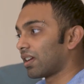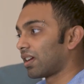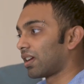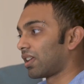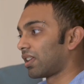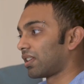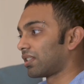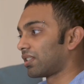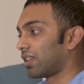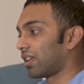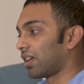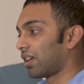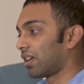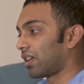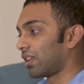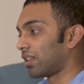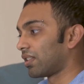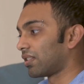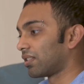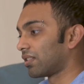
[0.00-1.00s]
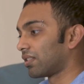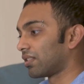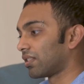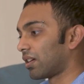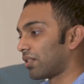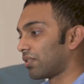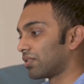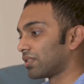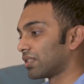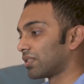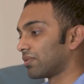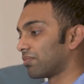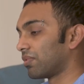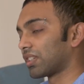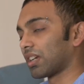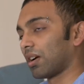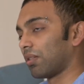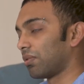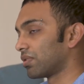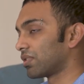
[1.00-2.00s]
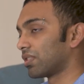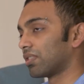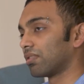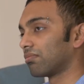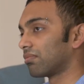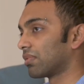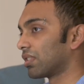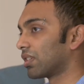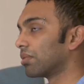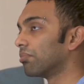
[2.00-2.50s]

and then there was, which I wasn't